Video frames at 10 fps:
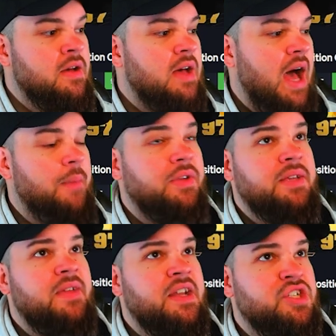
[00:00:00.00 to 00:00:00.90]
I
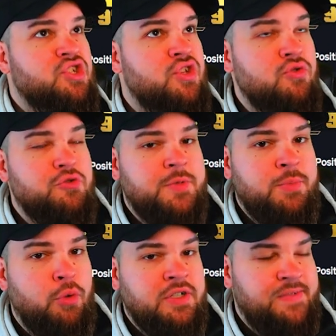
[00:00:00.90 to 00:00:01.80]
believe that is two
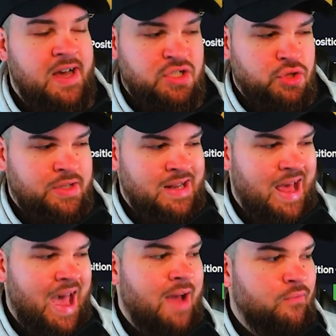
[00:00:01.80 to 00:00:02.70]
speed points faster than
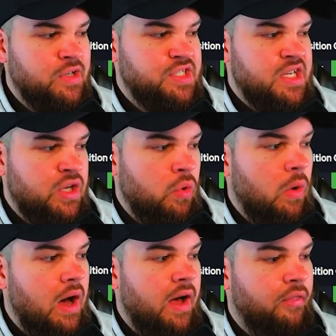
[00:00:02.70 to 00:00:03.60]
every
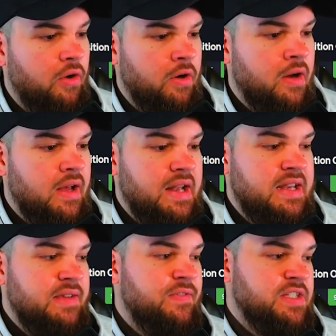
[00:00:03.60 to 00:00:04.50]
single other
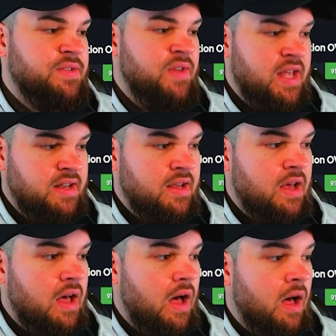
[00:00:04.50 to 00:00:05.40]
defensive end
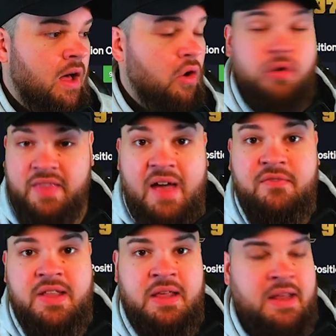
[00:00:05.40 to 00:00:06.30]
uh, or
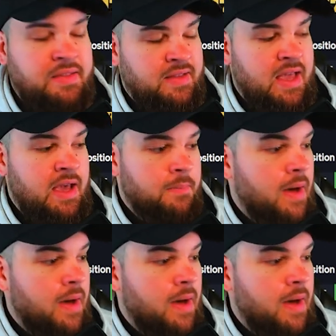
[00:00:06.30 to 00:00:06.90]
left end in the game.